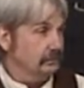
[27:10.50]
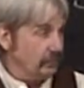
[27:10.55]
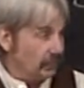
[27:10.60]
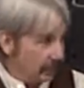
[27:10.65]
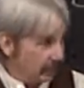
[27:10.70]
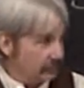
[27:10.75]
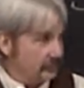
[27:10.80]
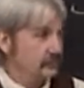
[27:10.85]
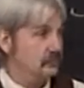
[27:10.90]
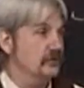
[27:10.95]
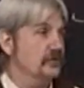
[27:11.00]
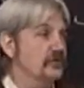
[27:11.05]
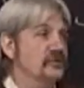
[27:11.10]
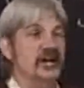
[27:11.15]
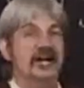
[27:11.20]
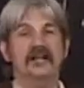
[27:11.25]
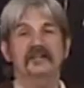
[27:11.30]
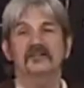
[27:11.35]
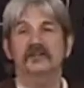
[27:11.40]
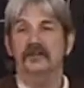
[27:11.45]
Brothers
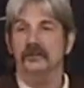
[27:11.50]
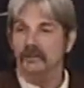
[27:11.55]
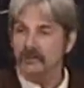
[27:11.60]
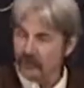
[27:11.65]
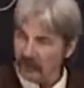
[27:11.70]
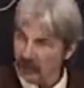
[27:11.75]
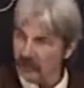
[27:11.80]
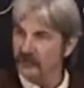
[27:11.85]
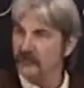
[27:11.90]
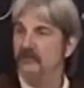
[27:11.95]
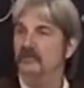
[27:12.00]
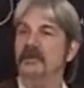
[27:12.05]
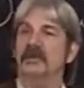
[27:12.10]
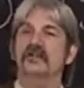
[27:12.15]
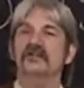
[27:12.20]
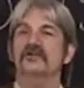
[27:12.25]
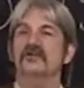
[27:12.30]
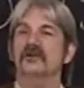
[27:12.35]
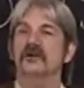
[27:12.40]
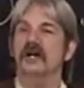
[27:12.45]
reject you, brothers
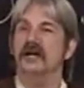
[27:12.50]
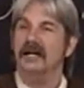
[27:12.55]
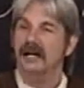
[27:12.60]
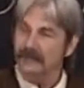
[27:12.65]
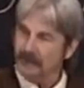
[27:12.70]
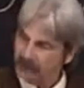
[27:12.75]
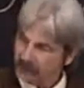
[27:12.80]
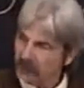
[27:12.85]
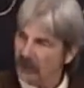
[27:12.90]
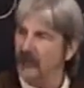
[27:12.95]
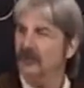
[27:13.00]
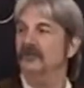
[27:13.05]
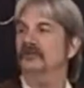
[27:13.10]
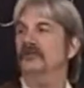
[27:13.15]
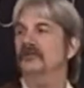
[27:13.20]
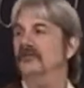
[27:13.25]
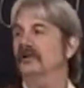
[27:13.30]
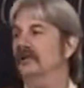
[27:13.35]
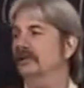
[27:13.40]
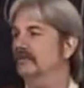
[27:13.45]
beat you up, throw
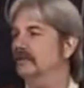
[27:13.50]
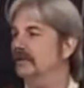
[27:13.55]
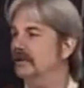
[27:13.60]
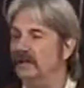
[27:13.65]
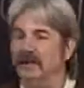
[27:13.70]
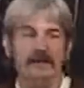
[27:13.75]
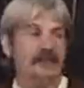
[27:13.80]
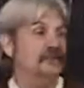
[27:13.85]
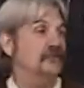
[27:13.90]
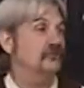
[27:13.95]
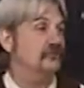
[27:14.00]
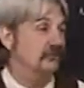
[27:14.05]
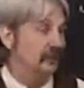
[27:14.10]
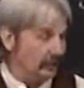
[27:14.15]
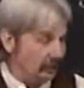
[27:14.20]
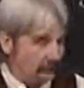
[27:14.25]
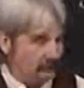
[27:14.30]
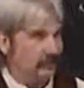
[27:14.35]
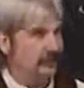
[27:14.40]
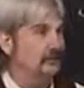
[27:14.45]
you in a pit,
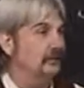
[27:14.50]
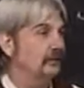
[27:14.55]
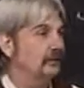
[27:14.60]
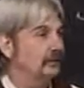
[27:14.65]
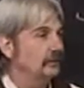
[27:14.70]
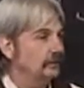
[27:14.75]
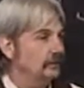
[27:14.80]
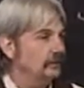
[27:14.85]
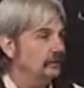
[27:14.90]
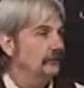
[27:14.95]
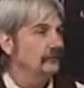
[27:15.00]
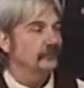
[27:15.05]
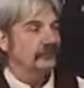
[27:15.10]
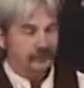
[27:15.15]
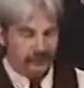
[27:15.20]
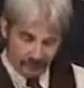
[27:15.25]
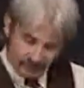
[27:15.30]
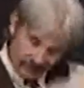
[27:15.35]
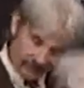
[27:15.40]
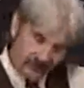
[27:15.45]
sell you,
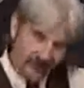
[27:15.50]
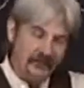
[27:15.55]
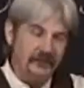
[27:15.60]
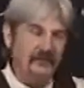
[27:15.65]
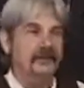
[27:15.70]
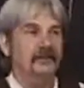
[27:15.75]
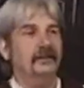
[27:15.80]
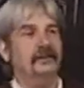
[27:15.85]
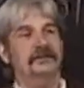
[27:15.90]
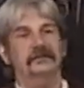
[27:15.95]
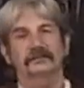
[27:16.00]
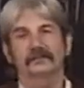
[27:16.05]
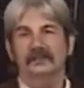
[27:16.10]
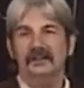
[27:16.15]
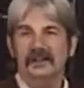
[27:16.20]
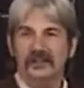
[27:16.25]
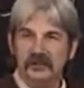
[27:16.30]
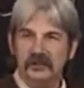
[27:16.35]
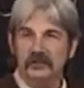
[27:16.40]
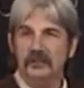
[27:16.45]
sell you to
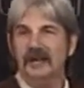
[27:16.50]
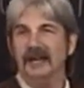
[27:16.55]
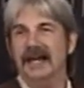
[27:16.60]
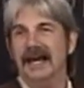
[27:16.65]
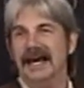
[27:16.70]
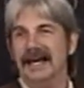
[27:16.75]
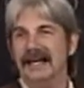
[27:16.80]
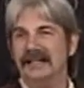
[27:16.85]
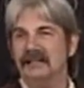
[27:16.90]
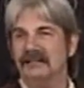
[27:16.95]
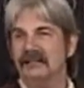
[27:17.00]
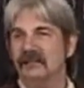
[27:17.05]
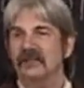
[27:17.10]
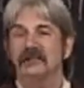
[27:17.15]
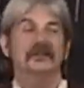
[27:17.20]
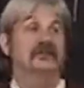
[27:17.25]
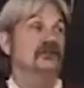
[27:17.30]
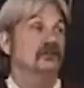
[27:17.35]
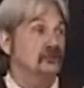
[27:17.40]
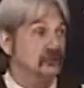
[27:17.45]
Ishmaelites,
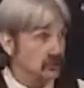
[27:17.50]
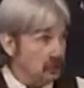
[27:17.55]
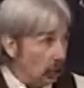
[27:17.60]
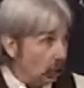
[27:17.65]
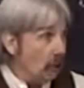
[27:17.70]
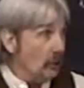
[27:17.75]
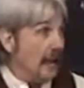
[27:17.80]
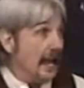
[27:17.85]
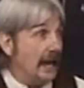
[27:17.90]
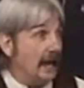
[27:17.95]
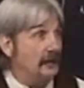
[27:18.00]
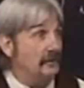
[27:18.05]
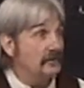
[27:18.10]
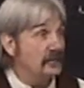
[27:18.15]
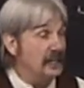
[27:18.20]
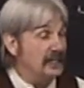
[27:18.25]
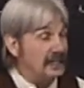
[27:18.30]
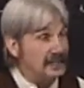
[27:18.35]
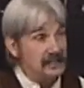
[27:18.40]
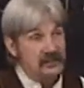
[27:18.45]
go down
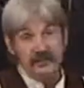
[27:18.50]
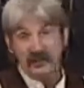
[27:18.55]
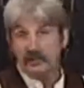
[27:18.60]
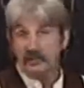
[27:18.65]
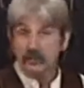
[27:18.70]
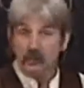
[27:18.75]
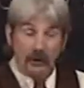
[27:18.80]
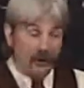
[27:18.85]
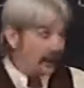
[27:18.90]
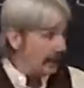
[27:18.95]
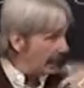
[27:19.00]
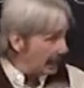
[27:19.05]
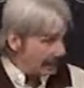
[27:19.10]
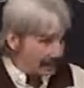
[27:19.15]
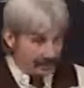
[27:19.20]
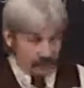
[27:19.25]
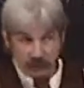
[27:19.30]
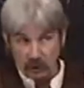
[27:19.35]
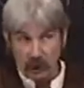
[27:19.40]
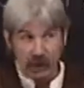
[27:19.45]
to Egypt where
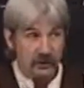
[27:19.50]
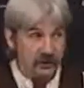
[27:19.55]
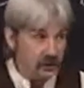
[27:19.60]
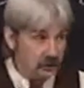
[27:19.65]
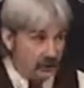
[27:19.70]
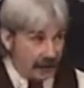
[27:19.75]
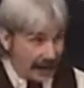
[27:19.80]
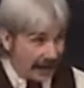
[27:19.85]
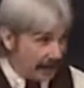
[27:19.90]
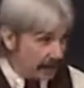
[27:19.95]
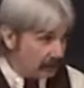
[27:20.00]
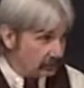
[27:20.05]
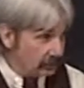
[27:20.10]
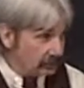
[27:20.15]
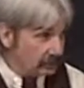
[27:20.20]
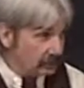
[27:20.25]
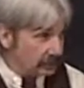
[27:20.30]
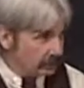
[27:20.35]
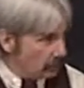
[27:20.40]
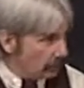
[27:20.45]
God had brought you
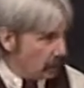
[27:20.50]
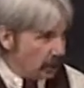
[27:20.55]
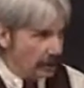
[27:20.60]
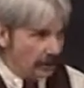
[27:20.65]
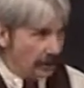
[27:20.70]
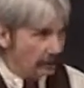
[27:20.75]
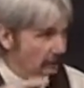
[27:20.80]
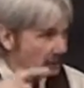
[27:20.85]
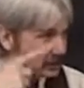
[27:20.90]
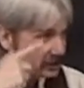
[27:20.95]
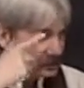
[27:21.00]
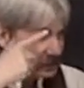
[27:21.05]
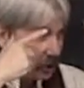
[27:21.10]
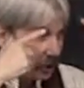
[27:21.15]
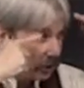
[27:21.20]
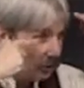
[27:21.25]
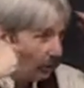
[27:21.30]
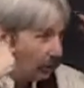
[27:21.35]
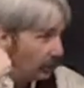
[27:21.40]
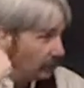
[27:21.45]
out. Come on, I mean, this
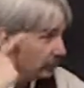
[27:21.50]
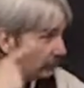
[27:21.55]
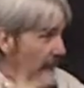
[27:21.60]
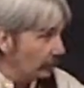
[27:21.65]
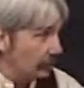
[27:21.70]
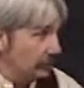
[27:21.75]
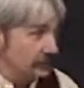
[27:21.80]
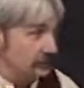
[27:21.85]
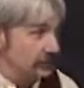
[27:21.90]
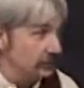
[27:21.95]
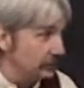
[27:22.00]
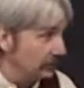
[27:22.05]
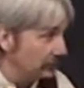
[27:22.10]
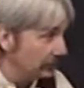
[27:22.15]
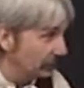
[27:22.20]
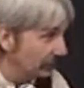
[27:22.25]
all works on a Jew.